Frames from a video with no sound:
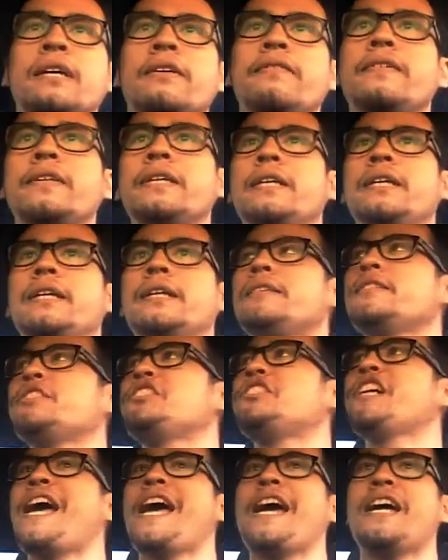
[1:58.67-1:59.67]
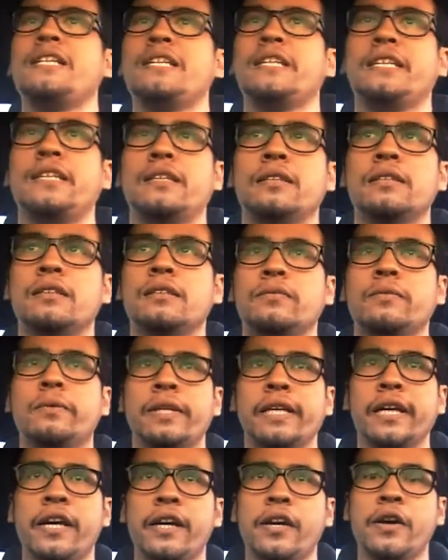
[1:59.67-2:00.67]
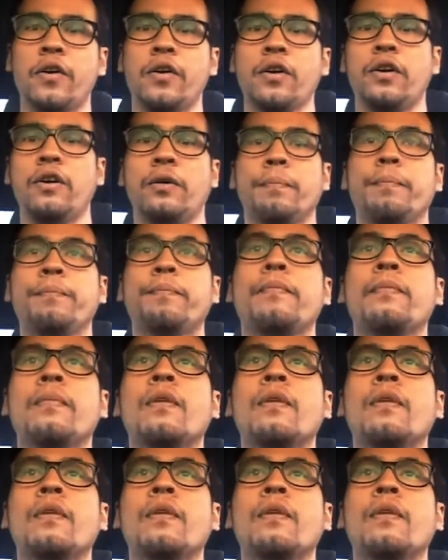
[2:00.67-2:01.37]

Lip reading: a lovely little shandy when they get home.